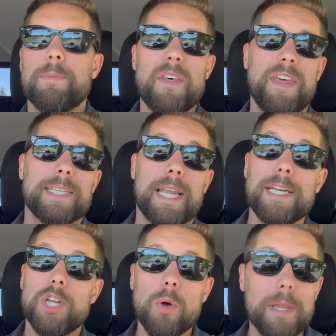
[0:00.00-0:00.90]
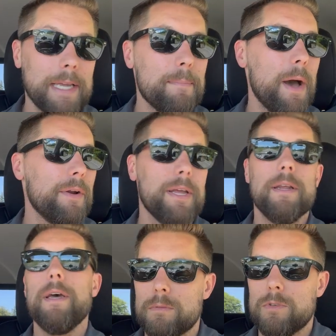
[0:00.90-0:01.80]
of the things that I don't like about it.
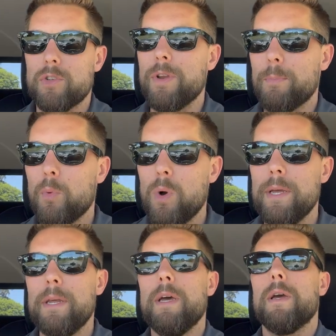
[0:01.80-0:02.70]
So number one,